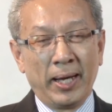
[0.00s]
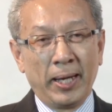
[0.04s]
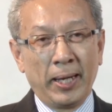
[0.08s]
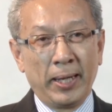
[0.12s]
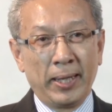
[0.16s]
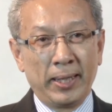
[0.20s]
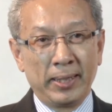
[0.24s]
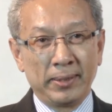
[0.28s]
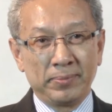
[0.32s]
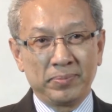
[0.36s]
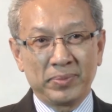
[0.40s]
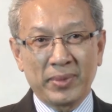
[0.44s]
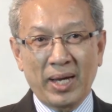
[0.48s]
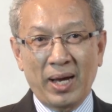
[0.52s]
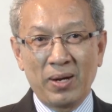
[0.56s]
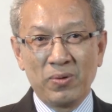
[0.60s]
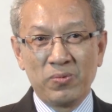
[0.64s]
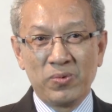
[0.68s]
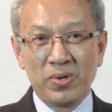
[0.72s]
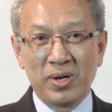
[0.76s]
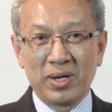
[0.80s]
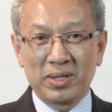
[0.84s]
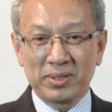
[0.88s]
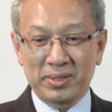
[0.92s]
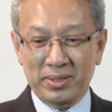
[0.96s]
Um, I
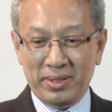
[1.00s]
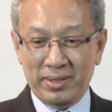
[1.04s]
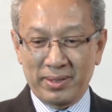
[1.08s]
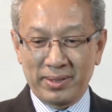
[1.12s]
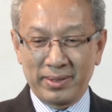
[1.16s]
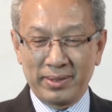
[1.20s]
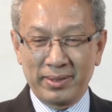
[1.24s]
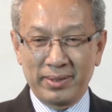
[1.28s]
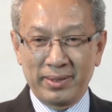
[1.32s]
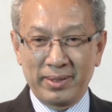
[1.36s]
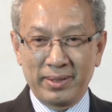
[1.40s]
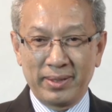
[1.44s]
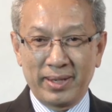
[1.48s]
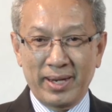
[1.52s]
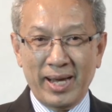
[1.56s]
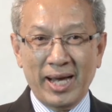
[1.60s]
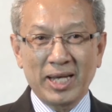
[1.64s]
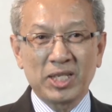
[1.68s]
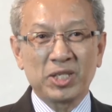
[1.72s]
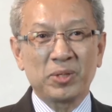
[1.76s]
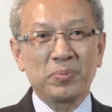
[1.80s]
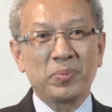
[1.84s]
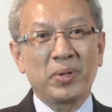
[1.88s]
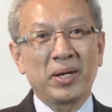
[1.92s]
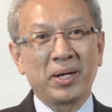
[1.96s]
work on
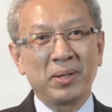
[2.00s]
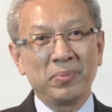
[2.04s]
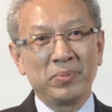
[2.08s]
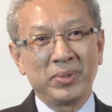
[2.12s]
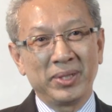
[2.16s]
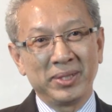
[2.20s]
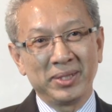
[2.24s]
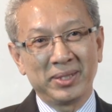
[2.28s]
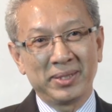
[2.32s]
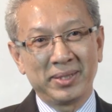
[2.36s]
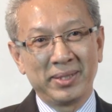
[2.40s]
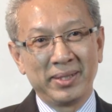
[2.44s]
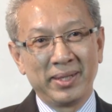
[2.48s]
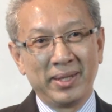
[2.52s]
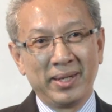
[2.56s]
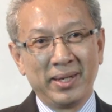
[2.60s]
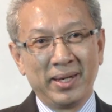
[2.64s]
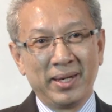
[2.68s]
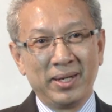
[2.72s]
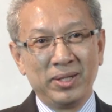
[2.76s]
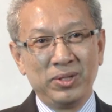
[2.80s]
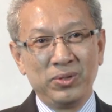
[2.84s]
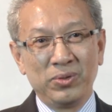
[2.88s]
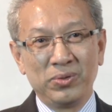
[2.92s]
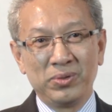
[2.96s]
experiments
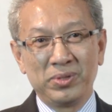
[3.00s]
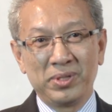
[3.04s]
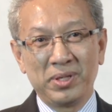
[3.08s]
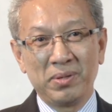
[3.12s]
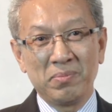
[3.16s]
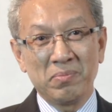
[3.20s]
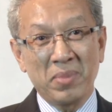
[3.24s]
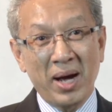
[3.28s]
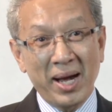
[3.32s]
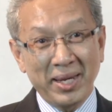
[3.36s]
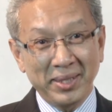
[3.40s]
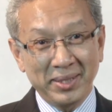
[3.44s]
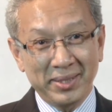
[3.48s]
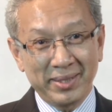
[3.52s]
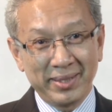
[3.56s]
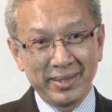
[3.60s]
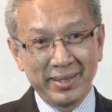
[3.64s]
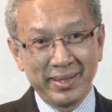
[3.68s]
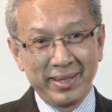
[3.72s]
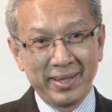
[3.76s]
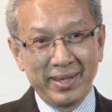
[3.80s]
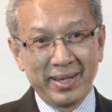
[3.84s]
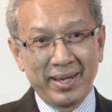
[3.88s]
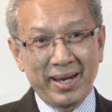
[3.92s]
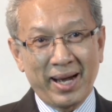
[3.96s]
using mice.
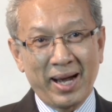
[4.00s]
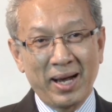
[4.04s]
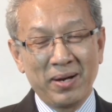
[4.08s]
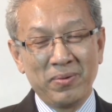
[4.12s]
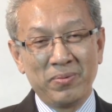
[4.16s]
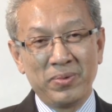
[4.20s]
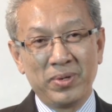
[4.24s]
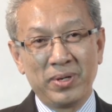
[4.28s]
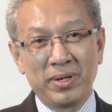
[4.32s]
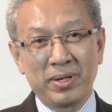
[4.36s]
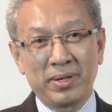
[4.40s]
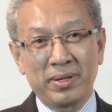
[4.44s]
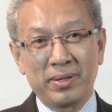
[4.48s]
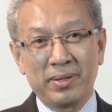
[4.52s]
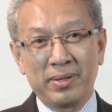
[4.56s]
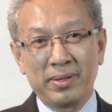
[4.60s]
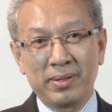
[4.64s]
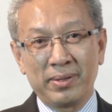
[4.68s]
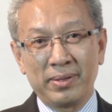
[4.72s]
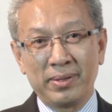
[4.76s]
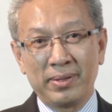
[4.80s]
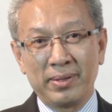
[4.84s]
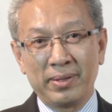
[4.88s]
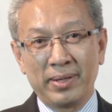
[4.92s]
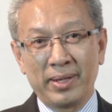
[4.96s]
I work
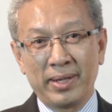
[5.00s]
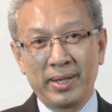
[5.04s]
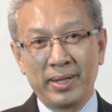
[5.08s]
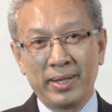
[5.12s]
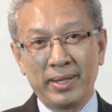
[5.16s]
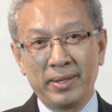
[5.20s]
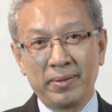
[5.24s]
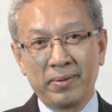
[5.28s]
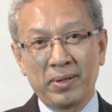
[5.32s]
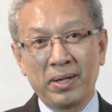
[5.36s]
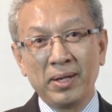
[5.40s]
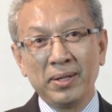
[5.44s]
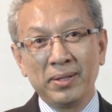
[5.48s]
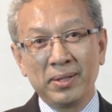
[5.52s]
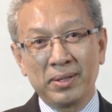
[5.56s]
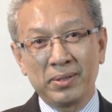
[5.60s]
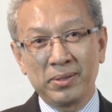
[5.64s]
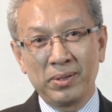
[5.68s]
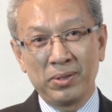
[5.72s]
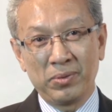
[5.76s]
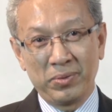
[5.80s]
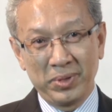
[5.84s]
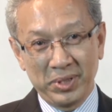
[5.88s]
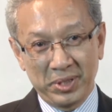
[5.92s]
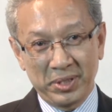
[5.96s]
on a
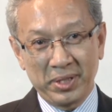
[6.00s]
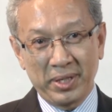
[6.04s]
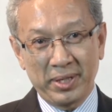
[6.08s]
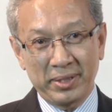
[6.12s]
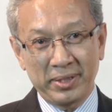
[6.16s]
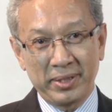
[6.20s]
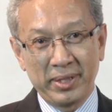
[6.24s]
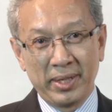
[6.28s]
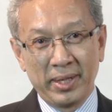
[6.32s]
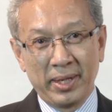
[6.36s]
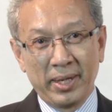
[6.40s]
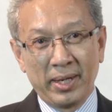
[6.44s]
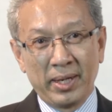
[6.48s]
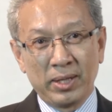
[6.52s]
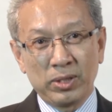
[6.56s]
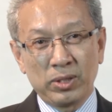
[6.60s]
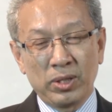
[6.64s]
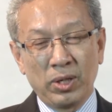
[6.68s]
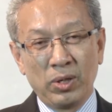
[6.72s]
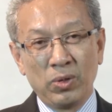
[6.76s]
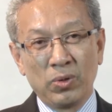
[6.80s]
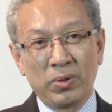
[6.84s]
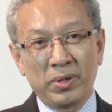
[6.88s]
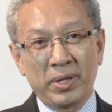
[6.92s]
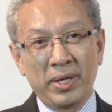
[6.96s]
clinical research
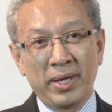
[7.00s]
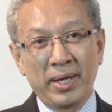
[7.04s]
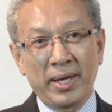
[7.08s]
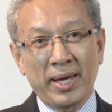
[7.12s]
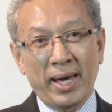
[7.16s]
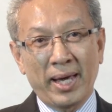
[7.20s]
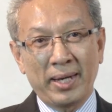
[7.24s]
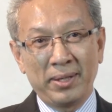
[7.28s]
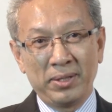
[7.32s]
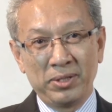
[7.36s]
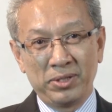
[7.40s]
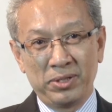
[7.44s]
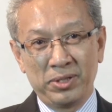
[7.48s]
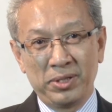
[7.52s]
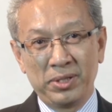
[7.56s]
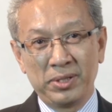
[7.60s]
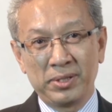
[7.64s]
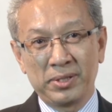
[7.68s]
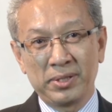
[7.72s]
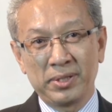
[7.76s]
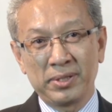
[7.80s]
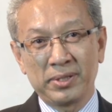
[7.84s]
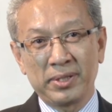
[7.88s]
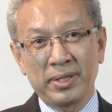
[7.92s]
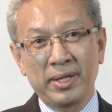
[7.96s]
looking at
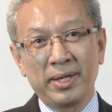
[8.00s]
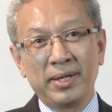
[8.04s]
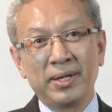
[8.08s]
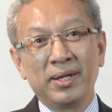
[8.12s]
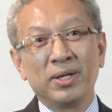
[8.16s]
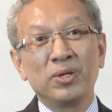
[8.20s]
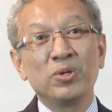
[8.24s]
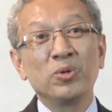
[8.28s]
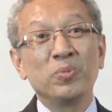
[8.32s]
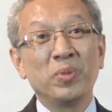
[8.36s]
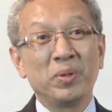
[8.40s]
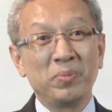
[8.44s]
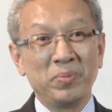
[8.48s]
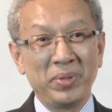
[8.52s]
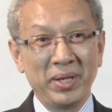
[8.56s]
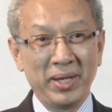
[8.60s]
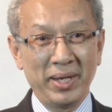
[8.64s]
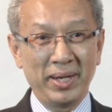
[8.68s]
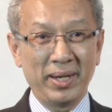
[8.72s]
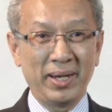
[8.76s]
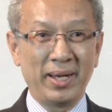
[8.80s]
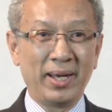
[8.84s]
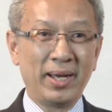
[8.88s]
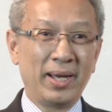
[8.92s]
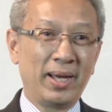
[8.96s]
diseases in a human
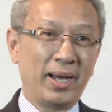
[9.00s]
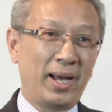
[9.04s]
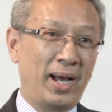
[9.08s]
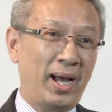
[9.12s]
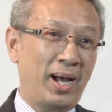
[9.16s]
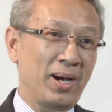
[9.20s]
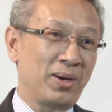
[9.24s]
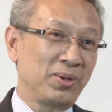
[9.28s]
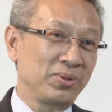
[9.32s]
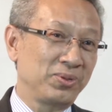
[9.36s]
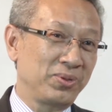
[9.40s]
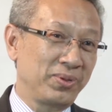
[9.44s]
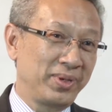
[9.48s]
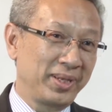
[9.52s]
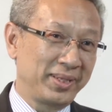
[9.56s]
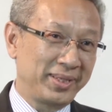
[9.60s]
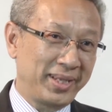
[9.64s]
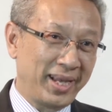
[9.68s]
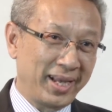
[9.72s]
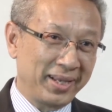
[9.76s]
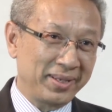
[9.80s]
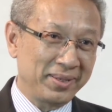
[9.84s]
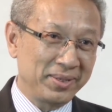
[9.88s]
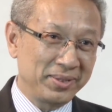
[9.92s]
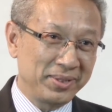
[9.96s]
being, how to
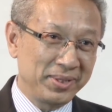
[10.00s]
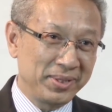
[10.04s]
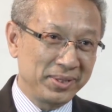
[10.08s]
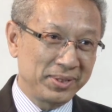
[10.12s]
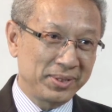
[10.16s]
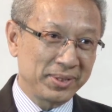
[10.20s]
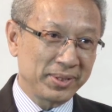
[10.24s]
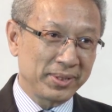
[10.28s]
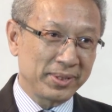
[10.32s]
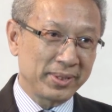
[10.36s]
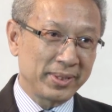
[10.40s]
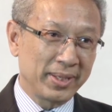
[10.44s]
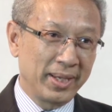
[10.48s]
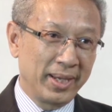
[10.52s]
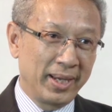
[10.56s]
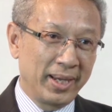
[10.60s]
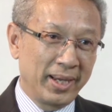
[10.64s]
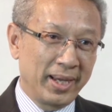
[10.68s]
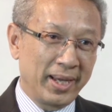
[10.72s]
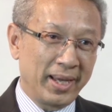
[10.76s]
detect diseases.